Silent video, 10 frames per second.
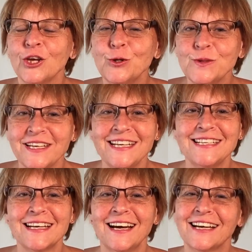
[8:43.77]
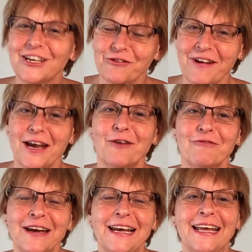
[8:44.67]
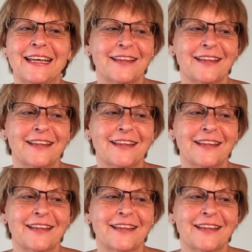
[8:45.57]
You need a career really